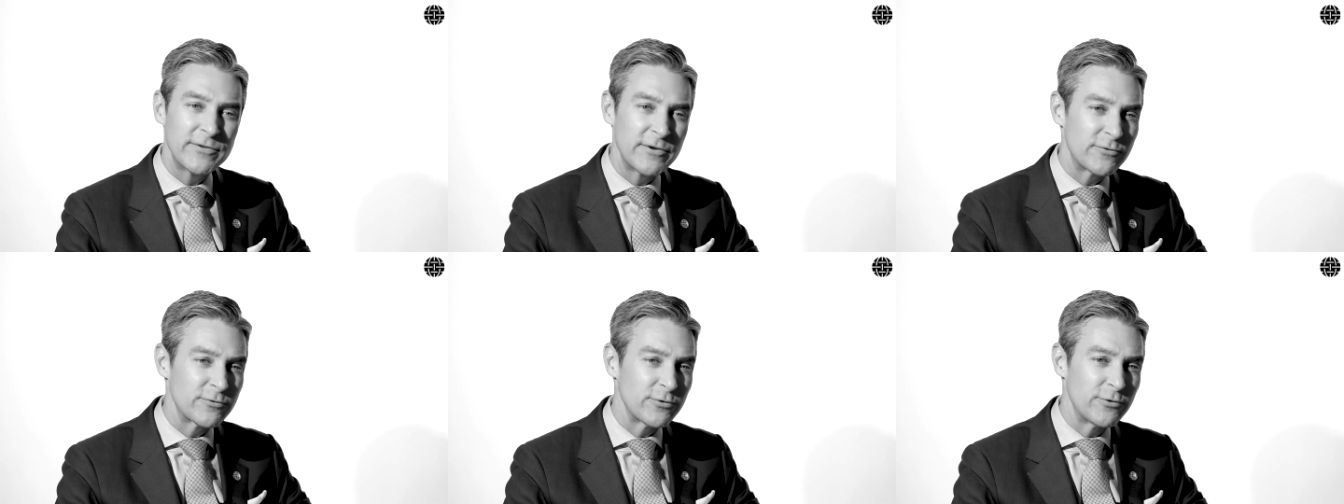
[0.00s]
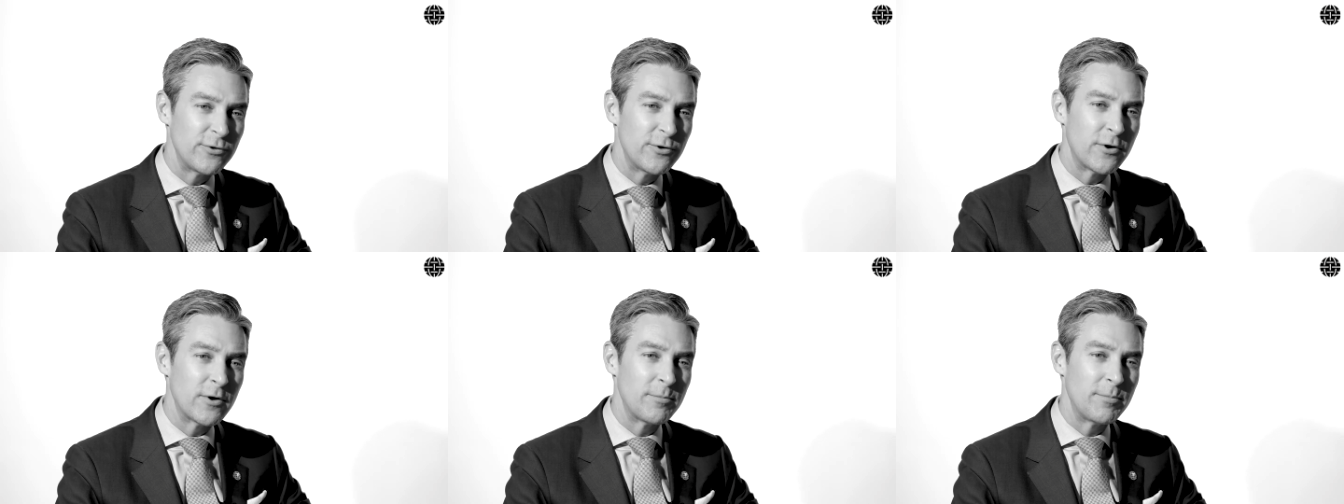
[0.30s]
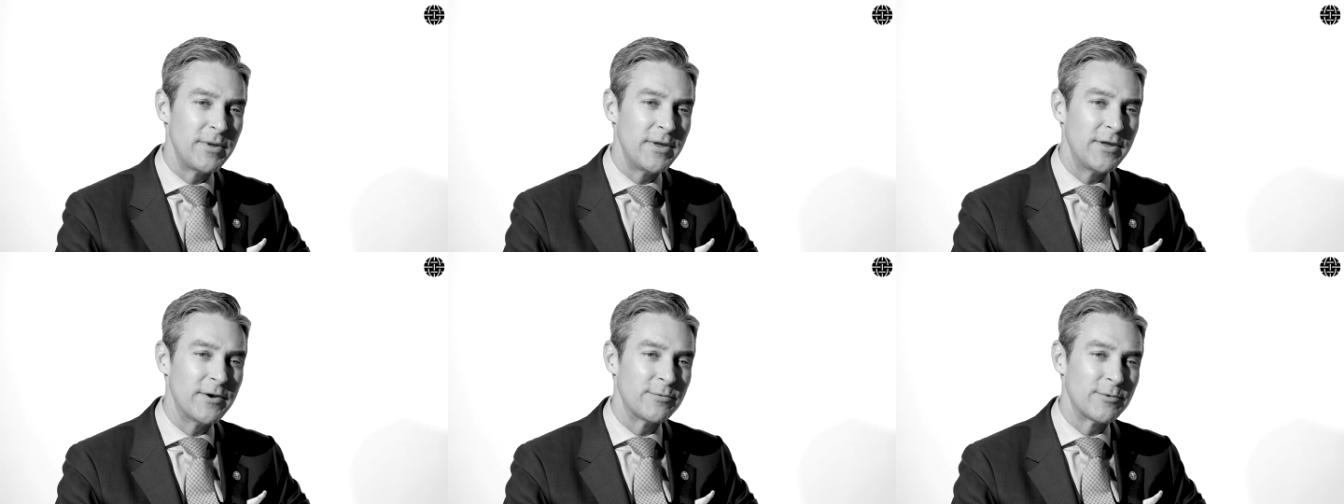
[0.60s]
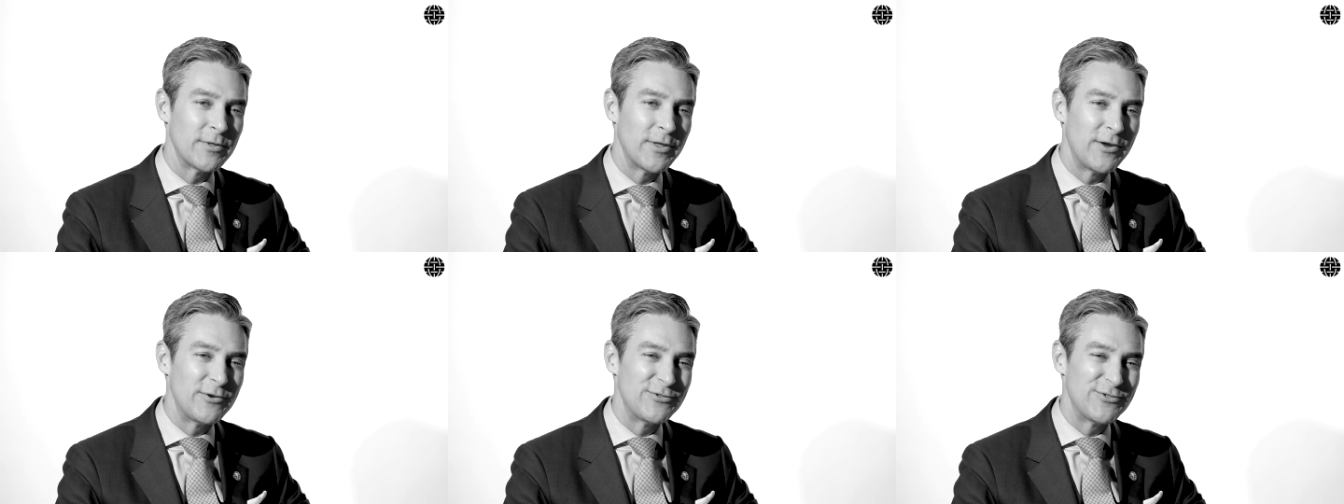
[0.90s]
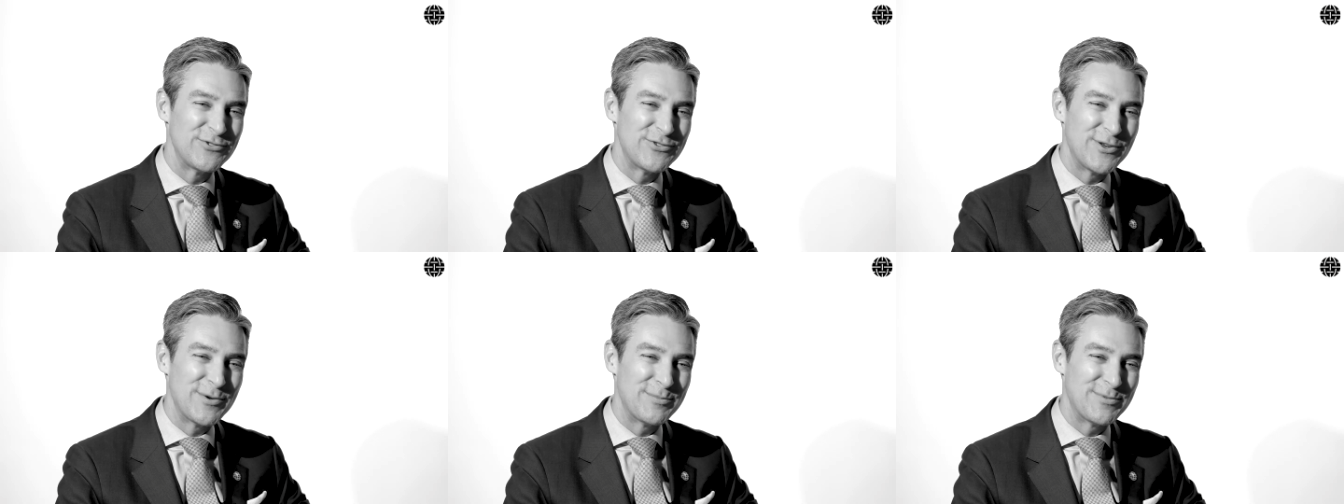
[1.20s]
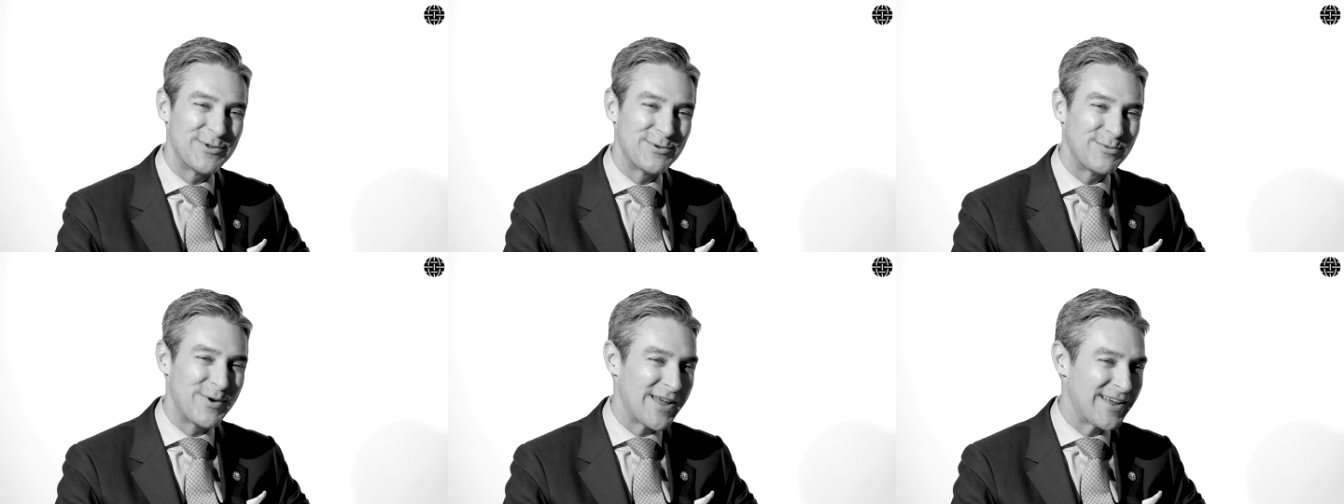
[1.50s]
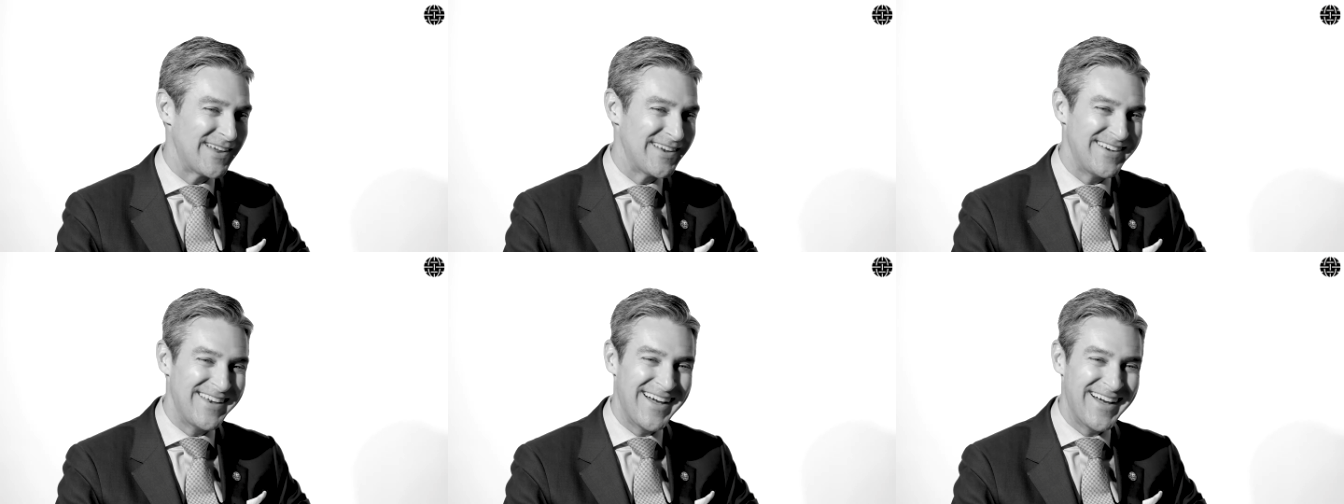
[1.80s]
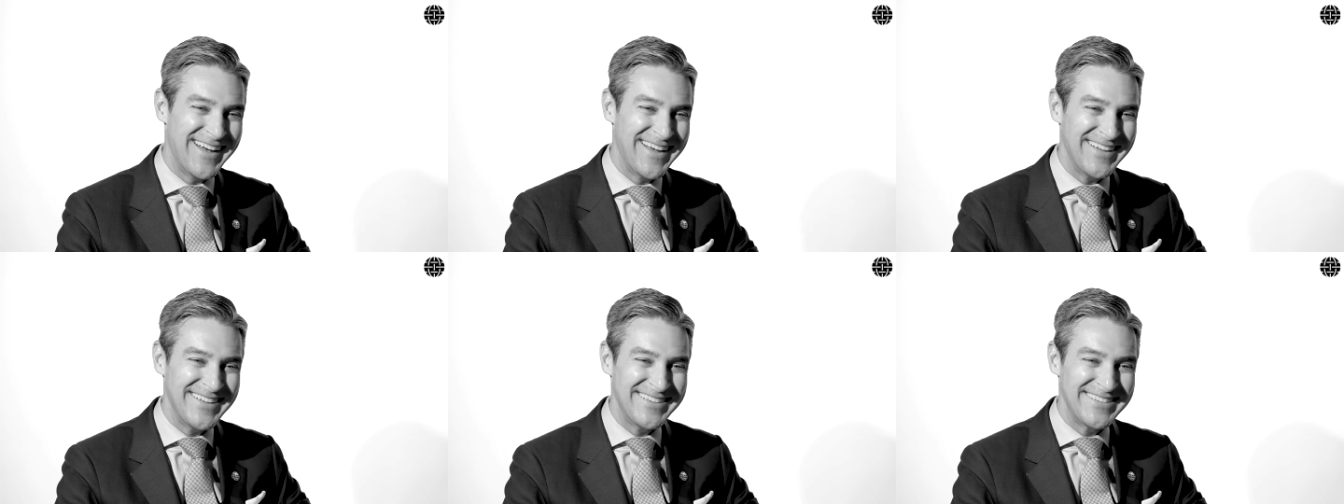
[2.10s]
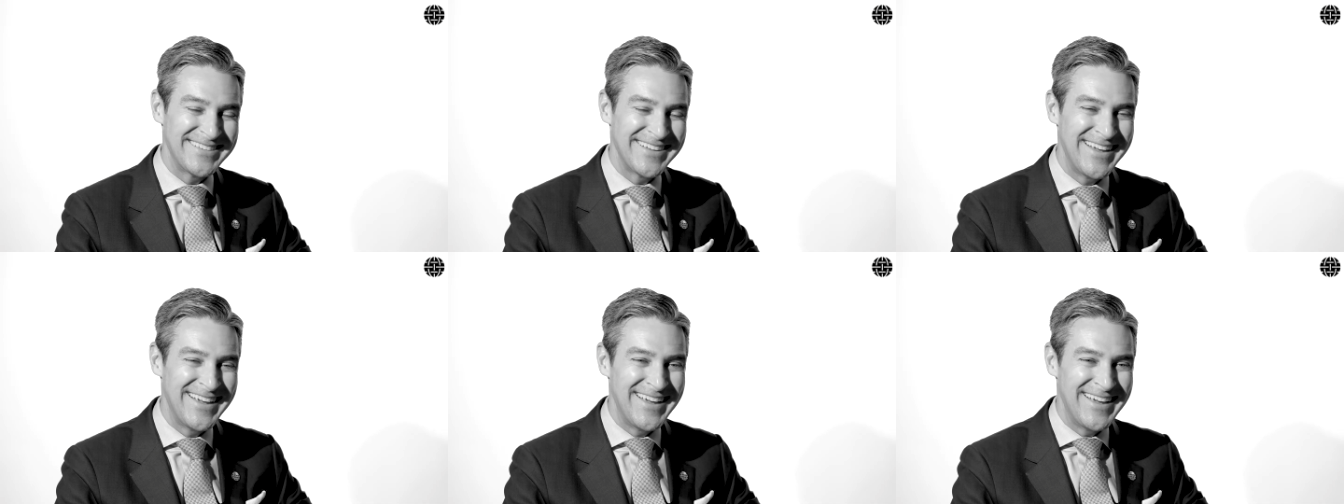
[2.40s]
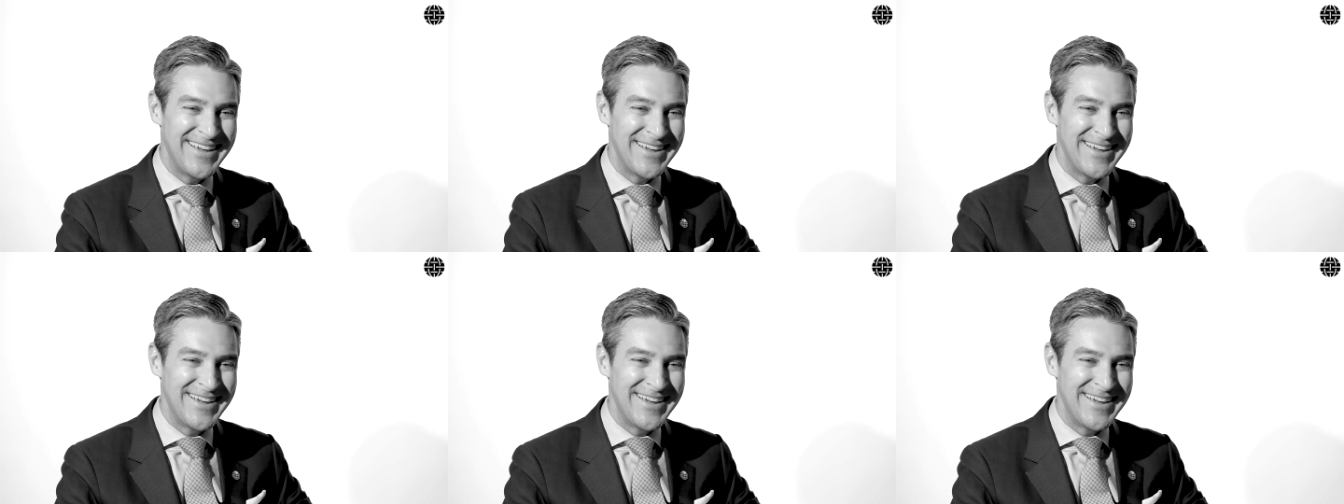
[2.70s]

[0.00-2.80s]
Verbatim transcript: Central European relationship to recognize